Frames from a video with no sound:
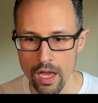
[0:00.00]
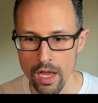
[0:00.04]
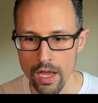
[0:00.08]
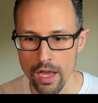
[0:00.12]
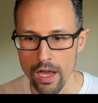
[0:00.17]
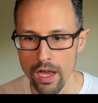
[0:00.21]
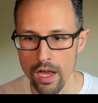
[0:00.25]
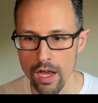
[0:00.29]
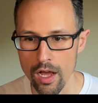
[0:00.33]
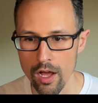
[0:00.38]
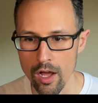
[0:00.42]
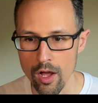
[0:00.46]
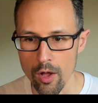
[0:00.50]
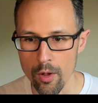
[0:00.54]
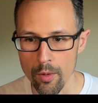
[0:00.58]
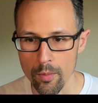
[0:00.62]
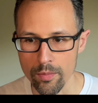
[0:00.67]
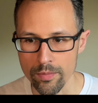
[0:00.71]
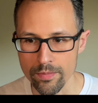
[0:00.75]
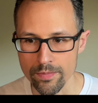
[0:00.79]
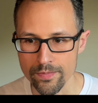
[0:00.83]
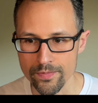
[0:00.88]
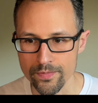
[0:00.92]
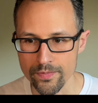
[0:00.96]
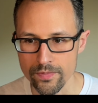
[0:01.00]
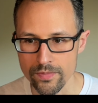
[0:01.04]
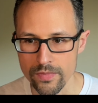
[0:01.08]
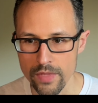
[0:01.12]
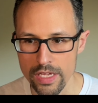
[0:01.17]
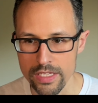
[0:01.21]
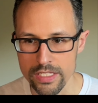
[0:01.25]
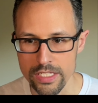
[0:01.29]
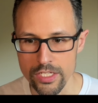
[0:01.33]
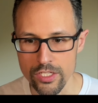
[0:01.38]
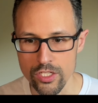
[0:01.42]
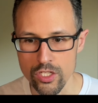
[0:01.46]

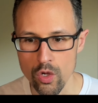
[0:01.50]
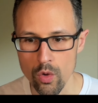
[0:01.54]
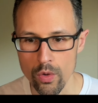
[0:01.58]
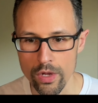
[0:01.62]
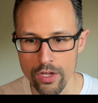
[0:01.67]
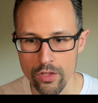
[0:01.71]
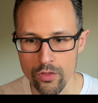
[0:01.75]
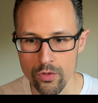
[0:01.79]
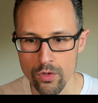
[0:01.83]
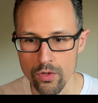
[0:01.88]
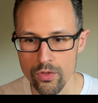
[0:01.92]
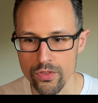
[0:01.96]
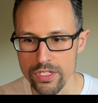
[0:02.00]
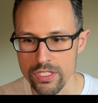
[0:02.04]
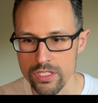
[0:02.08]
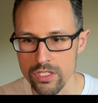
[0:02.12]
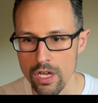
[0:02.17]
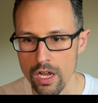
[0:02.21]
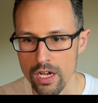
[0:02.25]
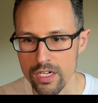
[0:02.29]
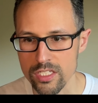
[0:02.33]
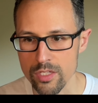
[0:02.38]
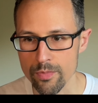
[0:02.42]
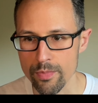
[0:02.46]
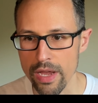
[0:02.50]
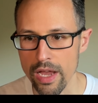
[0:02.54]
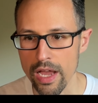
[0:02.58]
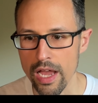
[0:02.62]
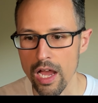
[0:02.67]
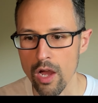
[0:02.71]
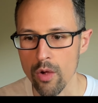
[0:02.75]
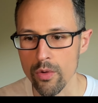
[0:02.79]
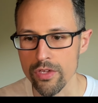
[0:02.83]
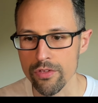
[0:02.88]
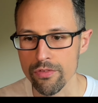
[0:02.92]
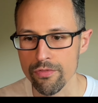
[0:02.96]
As he's going through, this talks about
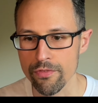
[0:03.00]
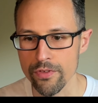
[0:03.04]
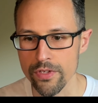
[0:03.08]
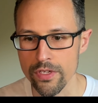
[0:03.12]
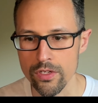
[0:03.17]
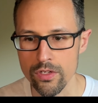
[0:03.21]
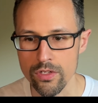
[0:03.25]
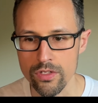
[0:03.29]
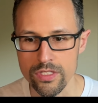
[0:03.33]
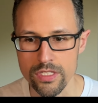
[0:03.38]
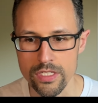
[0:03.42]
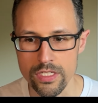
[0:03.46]
how he feels.